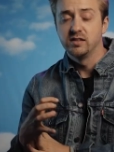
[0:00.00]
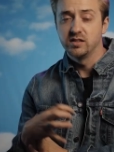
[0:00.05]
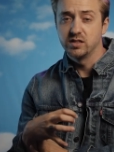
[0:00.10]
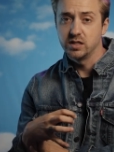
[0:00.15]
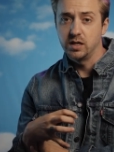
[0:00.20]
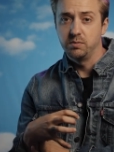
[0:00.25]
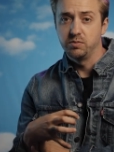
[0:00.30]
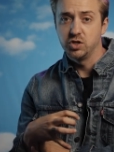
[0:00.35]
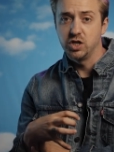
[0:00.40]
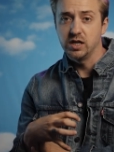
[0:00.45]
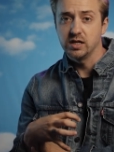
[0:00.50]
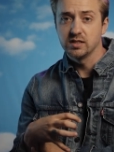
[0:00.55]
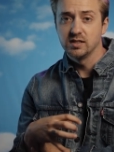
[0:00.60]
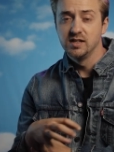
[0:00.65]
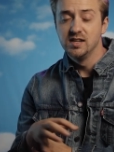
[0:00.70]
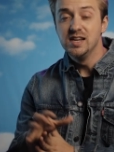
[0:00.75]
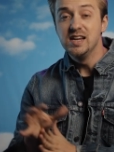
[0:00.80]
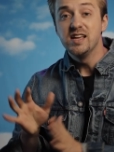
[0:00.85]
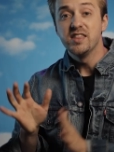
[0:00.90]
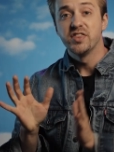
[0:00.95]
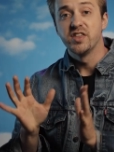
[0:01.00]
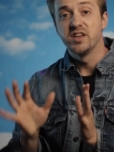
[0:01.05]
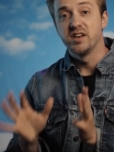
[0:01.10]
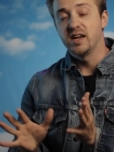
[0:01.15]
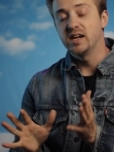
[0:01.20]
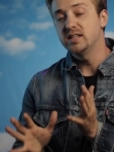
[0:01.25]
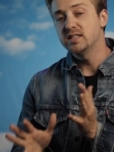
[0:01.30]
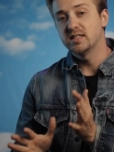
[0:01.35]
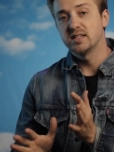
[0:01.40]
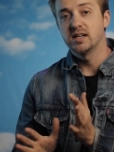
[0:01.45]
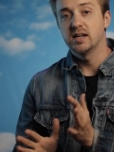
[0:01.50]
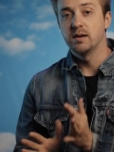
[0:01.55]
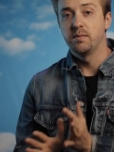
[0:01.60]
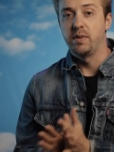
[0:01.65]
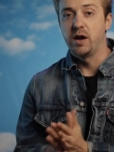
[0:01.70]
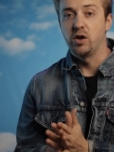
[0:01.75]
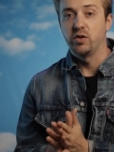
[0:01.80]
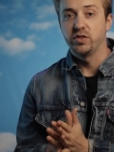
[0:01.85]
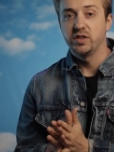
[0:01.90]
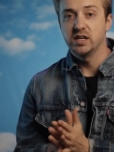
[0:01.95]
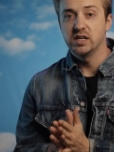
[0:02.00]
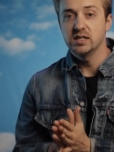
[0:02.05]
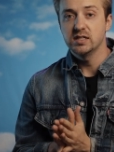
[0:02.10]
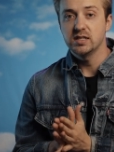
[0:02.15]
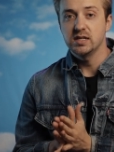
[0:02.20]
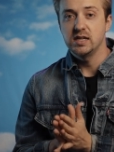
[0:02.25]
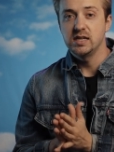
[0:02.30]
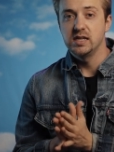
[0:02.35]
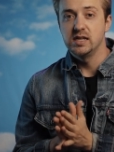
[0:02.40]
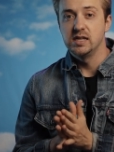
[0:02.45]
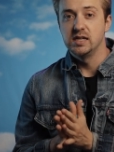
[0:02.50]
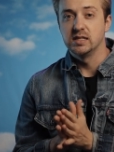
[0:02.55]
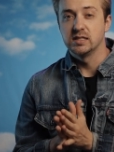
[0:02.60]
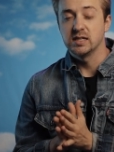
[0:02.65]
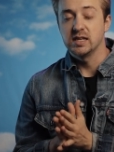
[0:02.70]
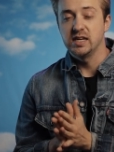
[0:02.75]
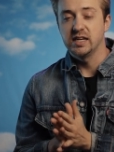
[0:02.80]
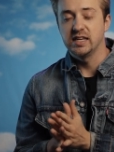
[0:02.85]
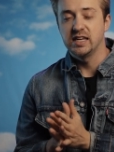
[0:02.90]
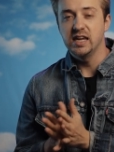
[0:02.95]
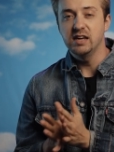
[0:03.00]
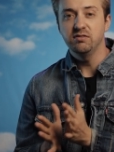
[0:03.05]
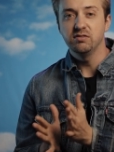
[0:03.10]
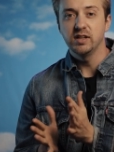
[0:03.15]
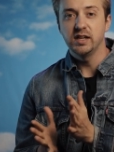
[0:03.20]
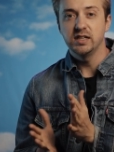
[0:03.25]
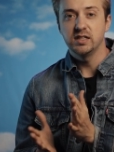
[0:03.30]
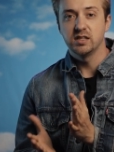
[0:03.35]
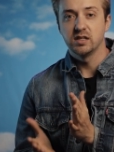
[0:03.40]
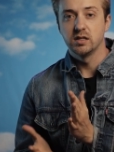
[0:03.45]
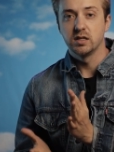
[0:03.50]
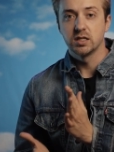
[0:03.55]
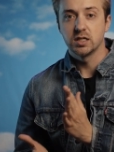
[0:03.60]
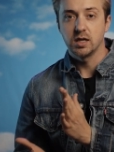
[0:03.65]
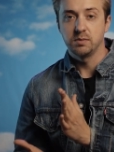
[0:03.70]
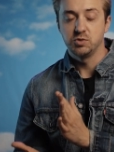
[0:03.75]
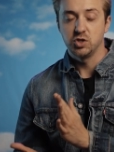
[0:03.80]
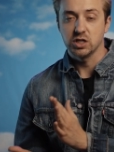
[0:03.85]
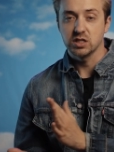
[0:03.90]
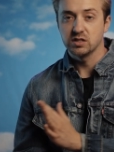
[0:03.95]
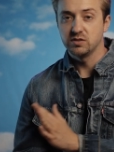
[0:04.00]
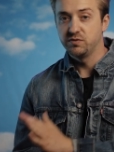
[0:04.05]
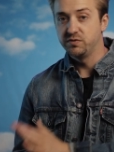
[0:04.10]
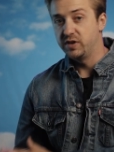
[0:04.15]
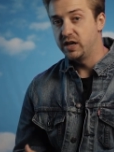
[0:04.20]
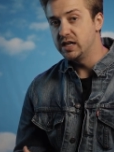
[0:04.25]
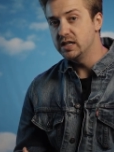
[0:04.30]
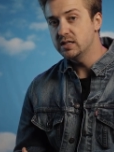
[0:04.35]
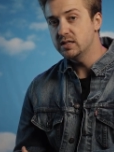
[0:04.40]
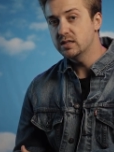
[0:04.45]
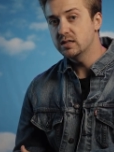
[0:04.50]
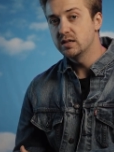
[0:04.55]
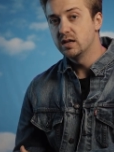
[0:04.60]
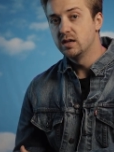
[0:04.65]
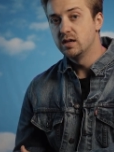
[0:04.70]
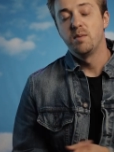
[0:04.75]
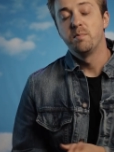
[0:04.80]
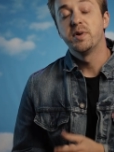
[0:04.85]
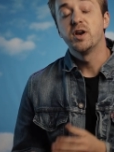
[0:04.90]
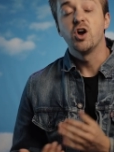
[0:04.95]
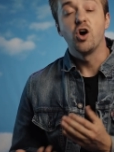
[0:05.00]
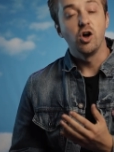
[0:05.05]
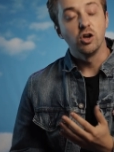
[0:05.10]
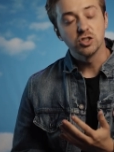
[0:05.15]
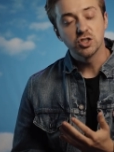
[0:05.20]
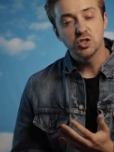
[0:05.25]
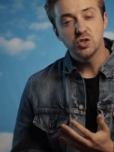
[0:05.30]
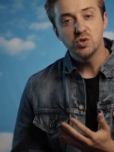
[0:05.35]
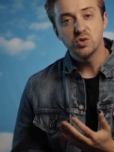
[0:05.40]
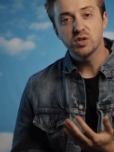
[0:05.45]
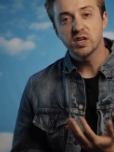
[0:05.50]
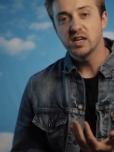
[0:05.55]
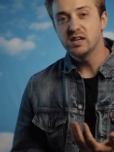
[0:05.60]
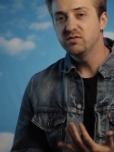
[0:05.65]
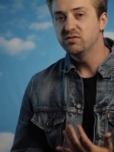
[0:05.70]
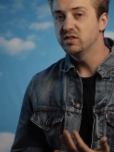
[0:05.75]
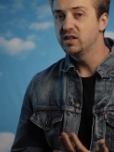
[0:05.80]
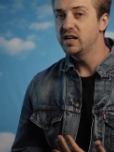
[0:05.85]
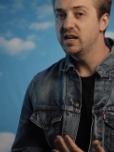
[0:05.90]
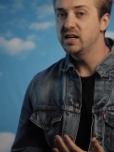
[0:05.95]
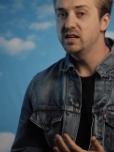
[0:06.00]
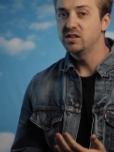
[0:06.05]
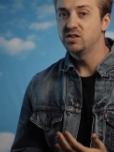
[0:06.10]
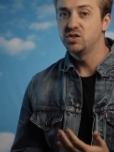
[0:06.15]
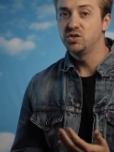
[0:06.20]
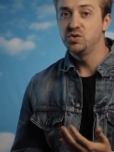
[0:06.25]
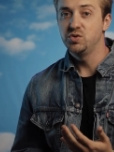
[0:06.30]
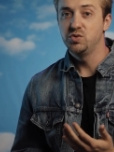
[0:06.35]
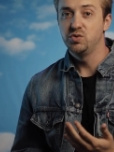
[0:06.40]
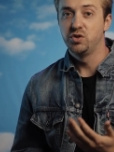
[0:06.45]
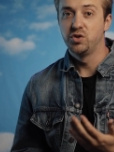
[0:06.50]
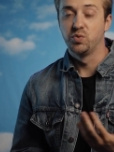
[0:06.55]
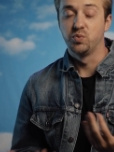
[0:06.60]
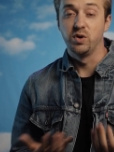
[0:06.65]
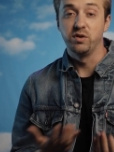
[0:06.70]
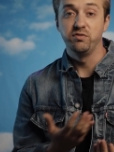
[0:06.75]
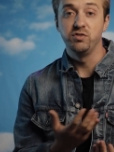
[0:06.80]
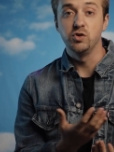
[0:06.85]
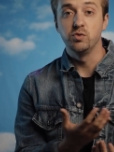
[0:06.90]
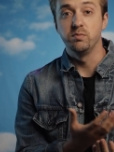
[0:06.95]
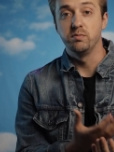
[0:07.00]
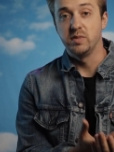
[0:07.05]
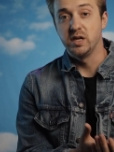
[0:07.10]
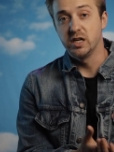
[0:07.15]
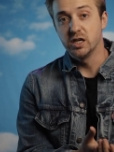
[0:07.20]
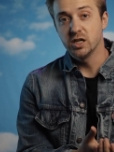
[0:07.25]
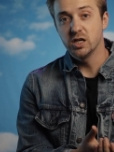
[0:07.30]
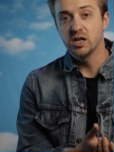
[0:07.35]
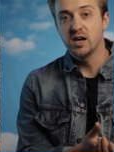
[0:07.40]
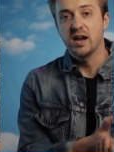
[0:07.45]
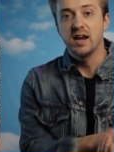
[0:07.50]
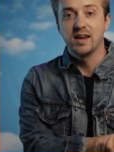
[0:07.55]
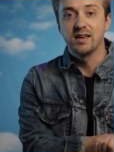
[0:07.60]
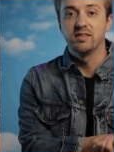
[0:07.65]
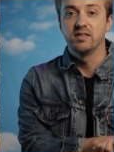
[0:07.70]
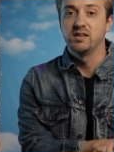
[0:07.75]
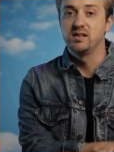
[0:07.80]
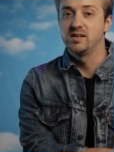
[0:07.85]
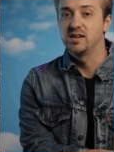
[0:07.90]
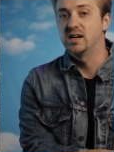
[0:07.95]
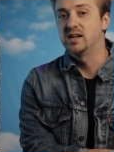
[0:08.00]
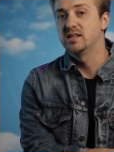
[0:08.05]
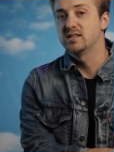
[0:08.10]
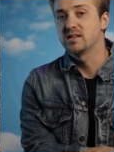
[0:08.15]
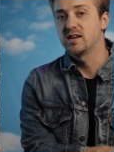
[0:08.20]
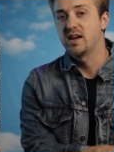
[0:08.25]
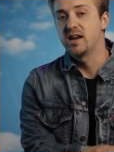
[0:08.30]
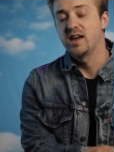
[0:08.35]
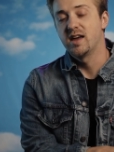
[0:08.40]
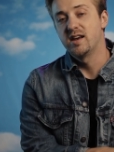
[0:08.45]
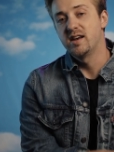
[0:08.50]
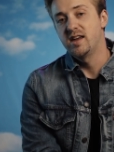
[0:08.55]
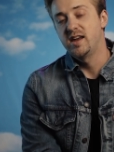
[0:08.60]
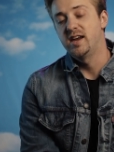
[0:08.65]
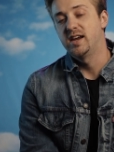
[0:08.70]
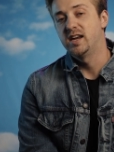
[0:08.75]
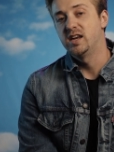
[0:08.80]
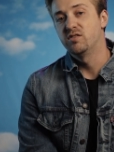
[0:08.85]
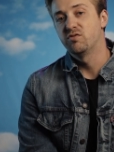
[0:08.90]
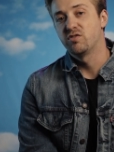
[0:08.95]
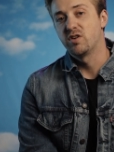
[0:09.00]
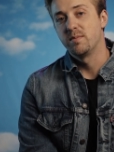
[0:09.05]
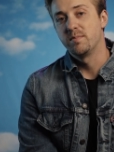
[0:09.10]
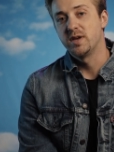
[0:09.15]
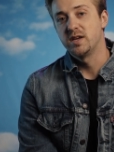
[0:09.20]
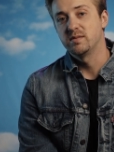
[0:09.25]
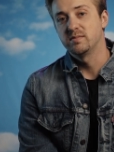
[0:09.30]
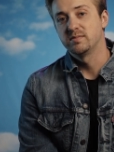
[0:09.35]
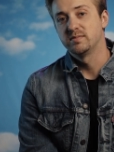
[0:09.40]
the subject. The nice thing about this is it gave light to the subject's face, but it also gave light to the rearview mirror and the dice I had hanging from it.